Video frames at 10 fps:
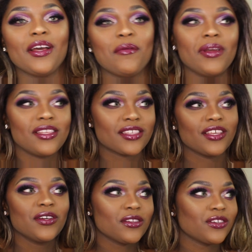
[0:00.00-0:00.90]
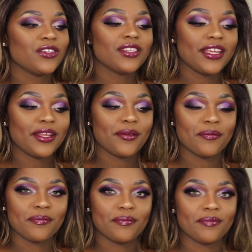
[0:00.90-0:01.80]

my skills are just getting